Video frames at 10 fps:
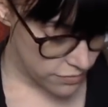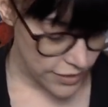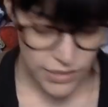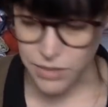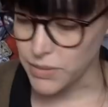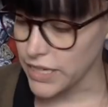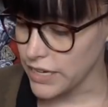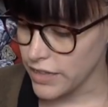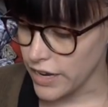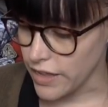found some
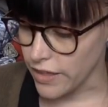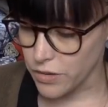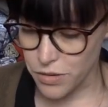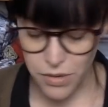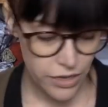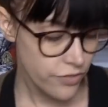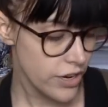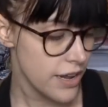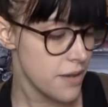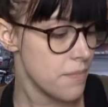linen that I think will work for
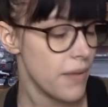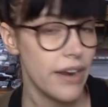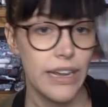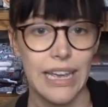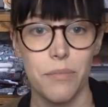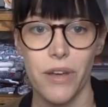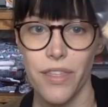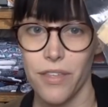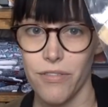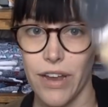him, and it came with
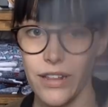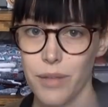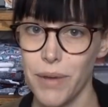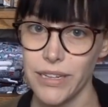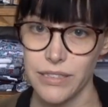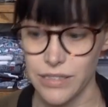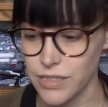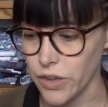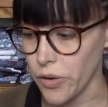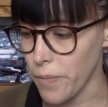the thread and the buttons,
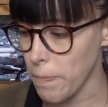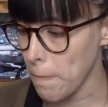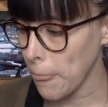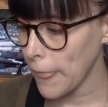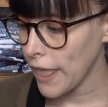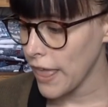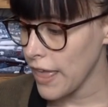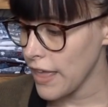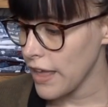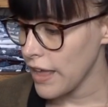so
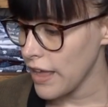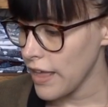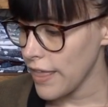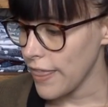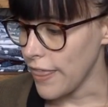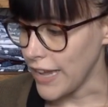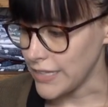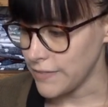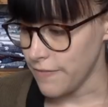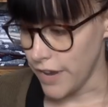
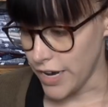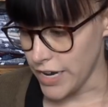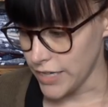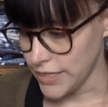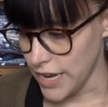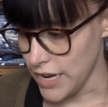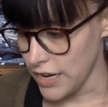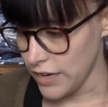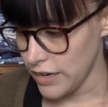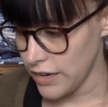that's very
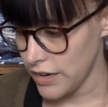exciting.